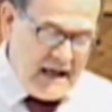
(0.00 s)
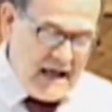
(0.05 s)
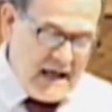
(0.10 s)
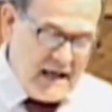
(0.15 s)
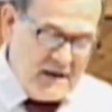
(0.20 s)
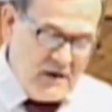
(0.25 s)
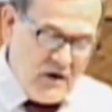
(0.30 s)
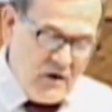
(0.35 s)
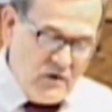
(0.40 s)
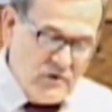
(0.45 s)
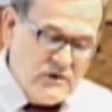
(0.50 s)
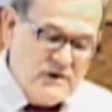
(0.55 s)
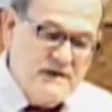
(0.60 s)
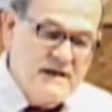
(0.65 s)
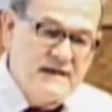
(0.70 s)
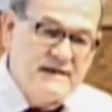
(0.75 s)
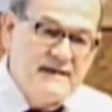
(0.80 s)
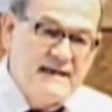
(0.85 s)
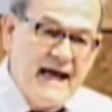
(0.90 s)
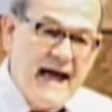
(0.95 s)
And he
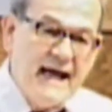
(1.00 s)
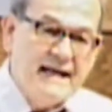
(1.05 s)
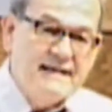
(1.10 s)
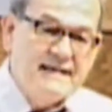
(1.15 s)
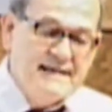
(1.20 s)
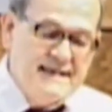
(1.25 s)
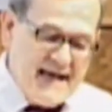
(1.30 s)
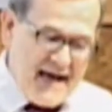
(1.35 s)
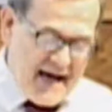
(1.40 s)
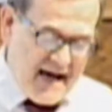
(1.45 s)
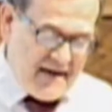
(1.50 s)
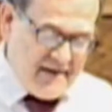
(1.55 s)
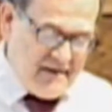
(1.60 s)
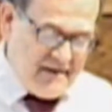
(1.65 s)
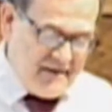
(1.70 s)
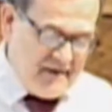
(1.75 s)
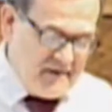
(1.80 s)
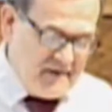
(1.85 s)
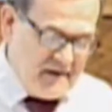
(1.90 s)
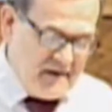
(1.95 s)
knows that that
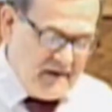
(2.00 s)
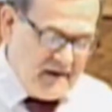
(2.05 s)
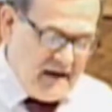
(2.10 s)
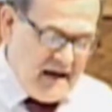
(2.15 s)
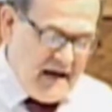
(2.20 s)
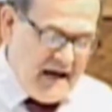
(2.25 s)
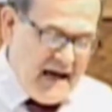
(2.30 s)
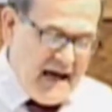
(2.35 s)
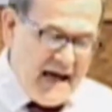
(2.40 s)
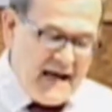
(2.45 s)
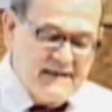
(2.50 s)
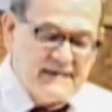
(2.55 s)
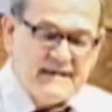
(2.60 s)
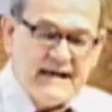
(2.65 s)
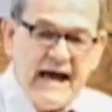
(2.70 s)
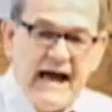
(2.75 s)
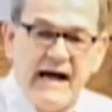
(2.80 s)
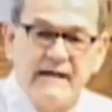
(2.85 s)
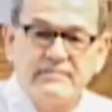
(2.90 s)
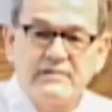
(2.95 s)
death
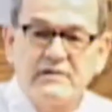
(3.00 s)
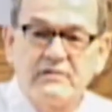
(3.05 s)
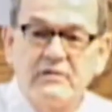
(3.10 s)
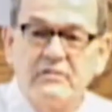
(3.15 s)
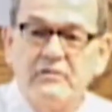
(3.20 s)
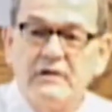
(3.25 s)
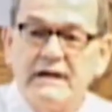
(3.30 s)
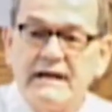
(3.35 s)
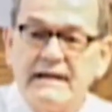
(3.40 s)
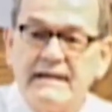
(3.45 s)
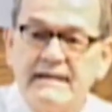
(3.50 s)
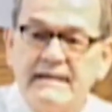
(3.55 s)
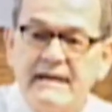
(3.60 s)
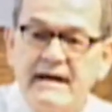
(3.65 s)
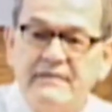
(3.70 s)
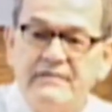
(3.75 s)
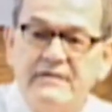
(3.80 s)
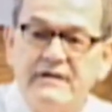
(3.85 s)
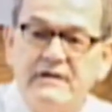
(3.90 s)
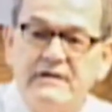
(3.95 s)
has absolutely
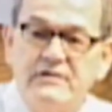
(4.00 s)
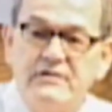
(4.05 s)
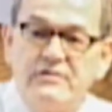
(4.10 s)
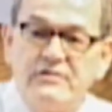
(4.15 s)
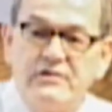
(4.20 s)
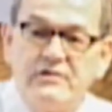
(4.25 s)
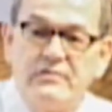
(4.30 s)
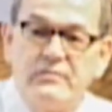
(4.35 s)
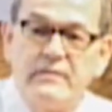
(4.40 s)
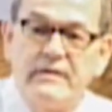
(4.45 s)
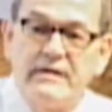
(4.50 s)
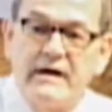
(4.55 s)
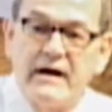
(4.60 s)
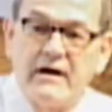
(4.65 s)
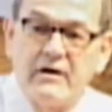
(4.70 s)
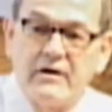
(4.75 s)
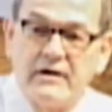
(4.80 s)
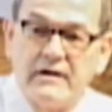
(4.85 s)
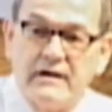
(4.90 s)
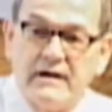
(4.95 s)
nothing to do
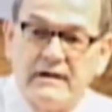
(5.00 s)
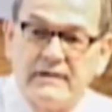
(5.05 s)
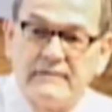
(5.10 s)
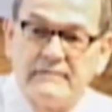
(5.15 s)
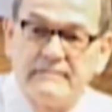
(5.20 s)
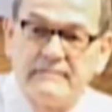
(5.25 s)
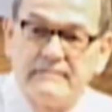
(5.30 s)
with Herod.